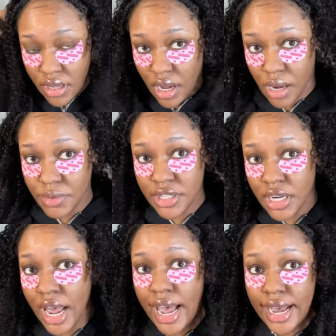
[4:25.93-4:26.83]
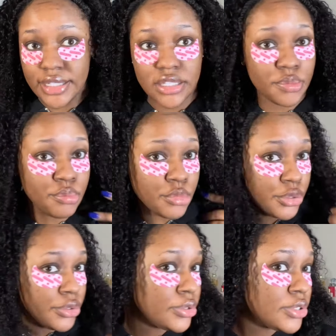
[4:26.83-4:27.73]
I was gonna add some
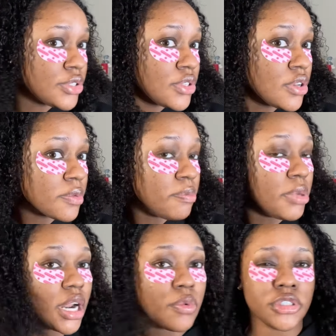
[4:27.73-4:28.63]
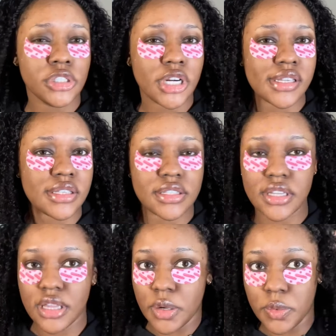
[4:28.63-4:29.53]
mousse, but I want you guys to see
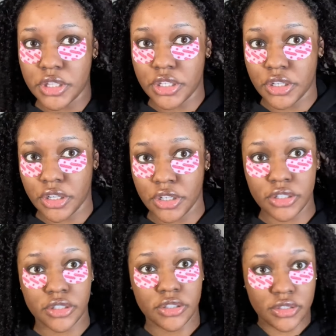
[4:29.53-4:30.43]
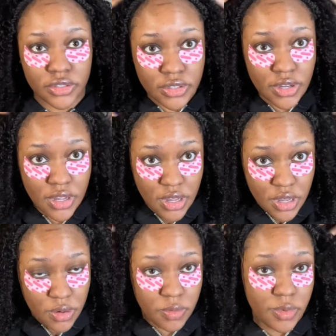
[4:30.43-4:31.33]
like what the curls
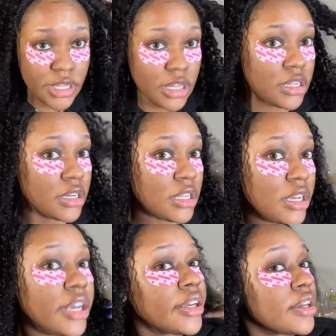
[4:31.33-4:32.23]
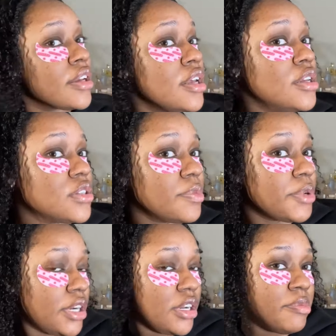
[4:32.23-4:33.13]
really look like. So I'm
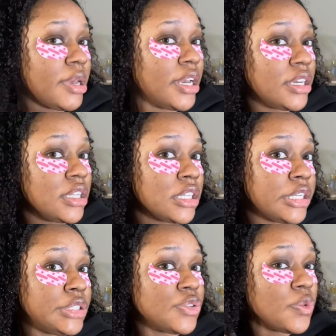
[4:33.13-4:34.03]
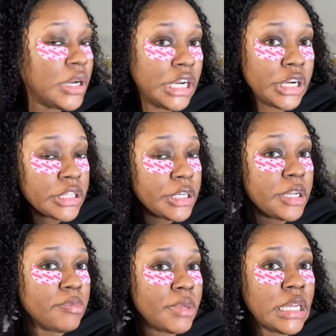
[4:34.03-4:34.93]
gonna come back in like 20 or
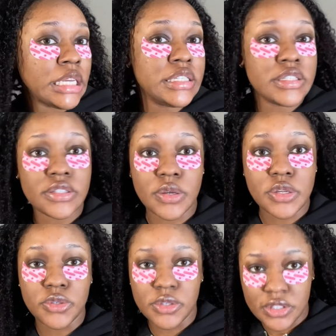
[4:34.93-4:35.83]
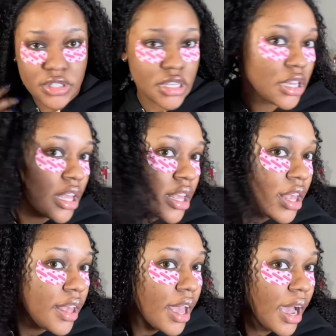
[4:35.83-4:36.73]
30 minutes so that you can see
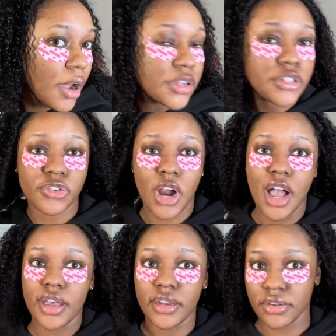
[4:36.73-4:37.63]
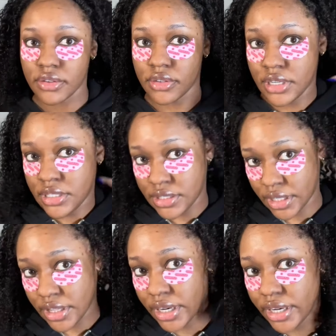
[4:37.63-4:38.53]
how it dried. Because I
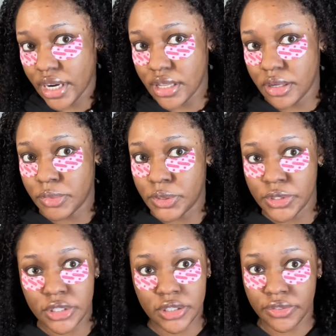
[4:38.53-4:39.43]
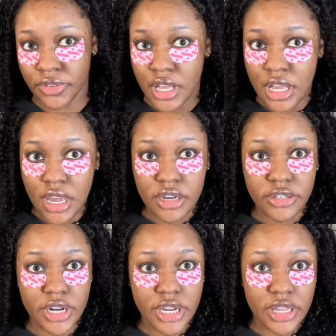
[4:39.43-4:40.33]
think I got like most of, I
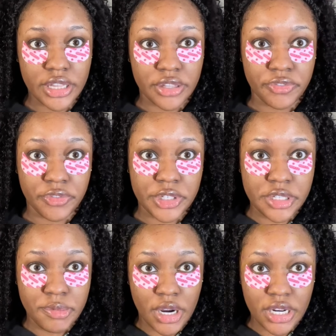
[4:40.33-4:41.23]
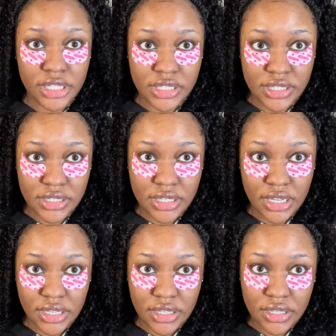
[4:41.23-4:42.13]
tried to get like the frizzy parts,
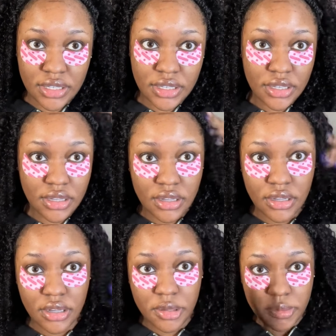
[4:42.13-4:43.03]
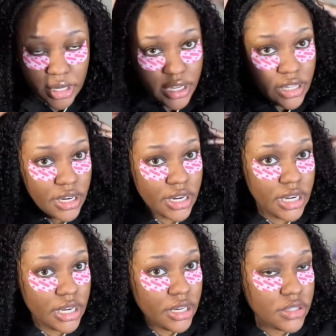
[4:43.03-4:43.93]
like, but I think I
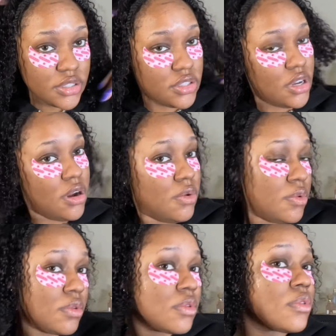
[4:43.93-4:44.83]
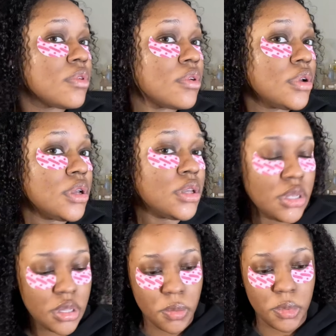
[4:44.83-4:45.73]
got it. So
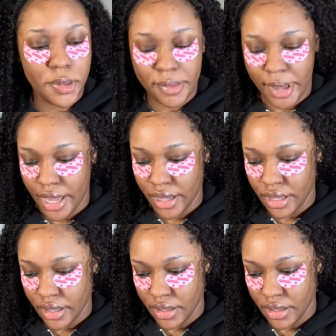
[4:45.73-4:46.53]
we'll be back.